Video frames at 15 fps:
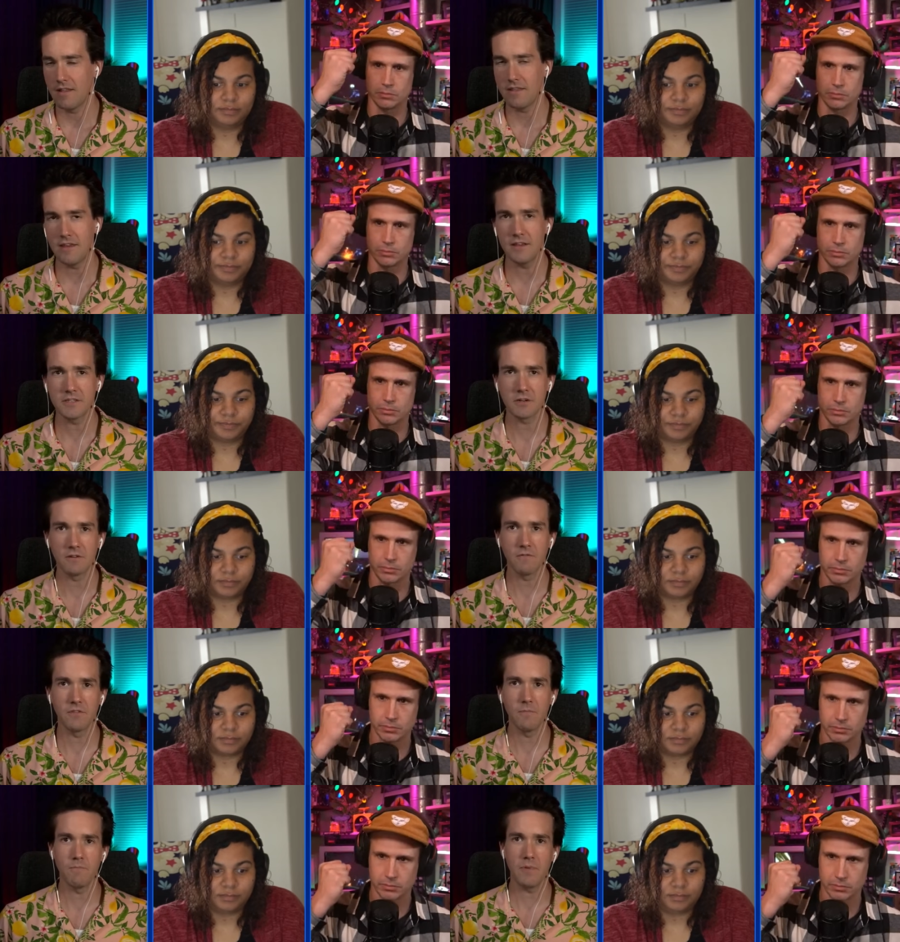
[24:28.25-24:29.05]
Speaker 1: The sort
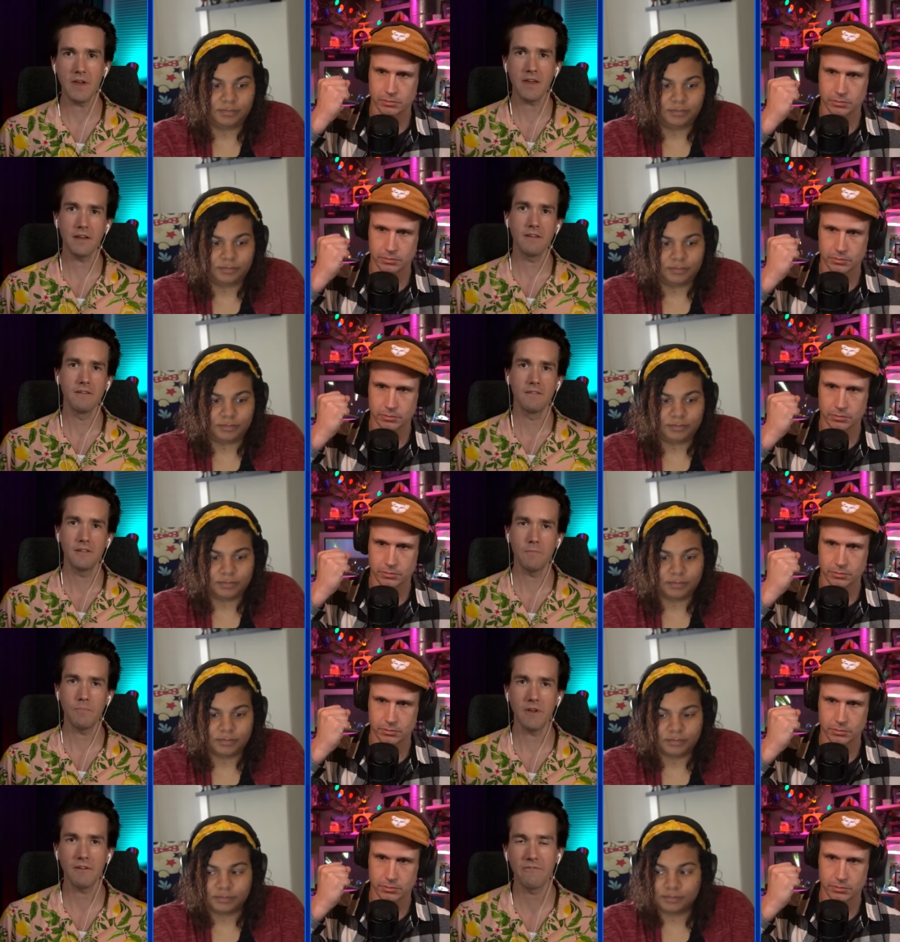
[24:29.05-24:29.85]
of the
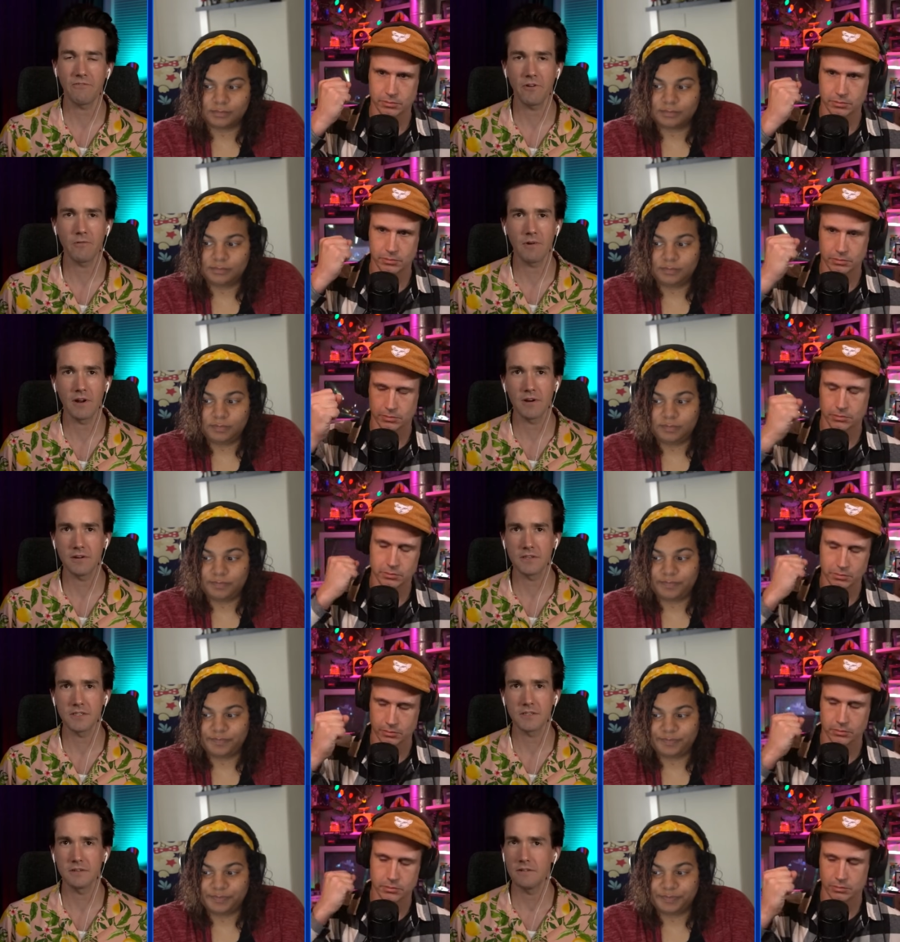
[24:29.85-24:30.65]
big front
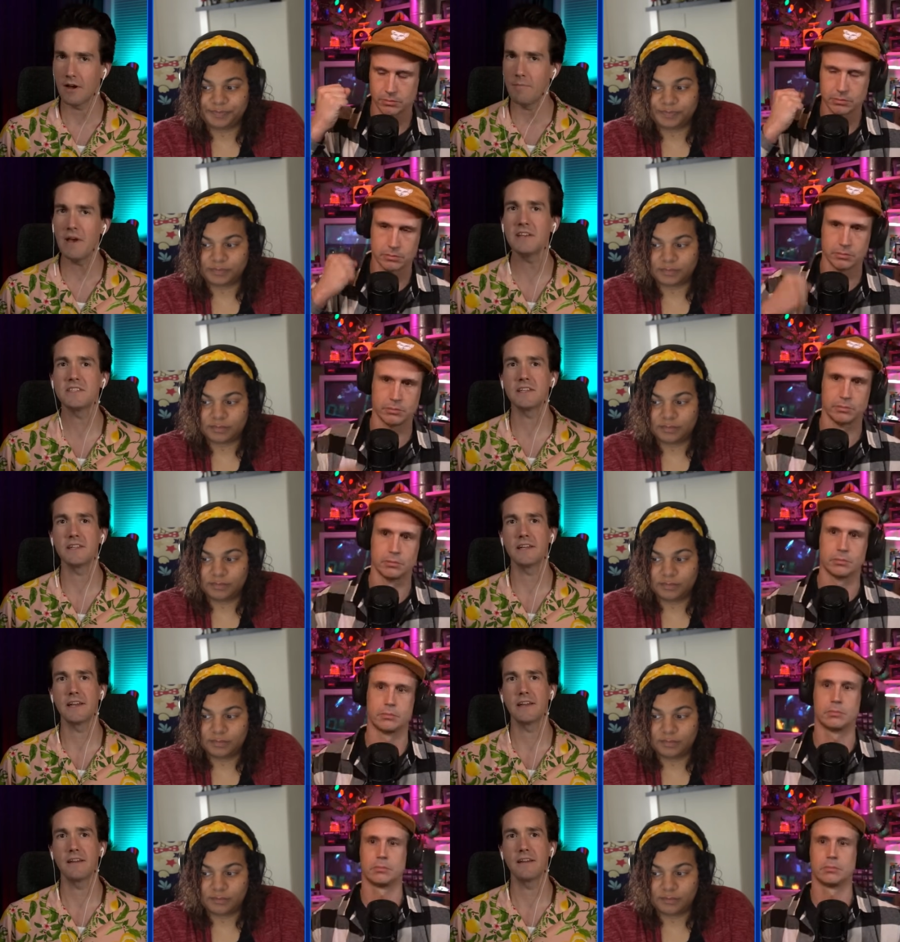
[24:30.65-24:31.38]
runners, amazingly,